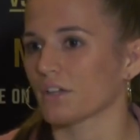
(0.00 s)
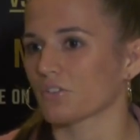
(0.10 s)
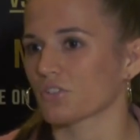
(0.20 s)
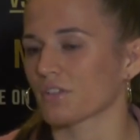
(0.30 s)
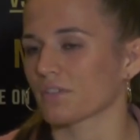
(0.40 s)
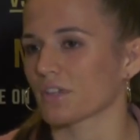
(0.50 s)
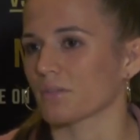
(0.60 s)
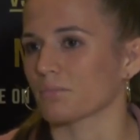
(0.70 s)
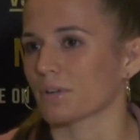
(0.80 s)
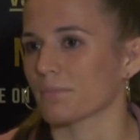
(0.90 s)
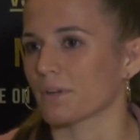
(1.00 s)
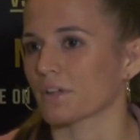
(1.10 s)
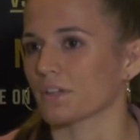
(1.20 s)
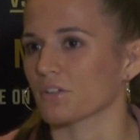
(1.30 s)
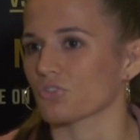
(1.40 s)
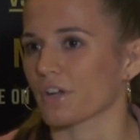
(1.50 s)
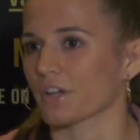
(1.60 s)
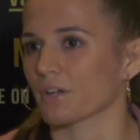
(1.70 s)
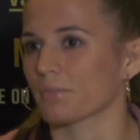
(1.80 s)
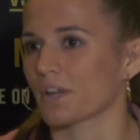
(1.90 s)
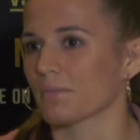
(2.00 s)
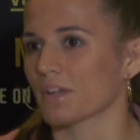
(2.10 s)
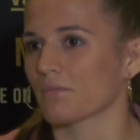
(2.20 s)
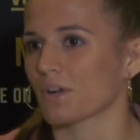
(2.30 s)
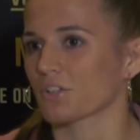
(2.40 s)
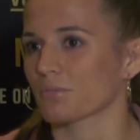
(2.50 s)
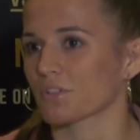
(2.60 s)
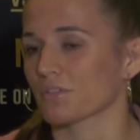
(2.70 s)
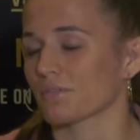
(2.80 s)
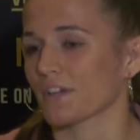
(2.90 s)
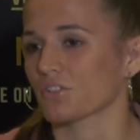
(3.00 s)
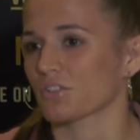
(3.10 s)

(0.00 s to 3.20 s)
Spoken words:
She's definitely primarily a striker, but I mean, I've watched a bunch of her fights.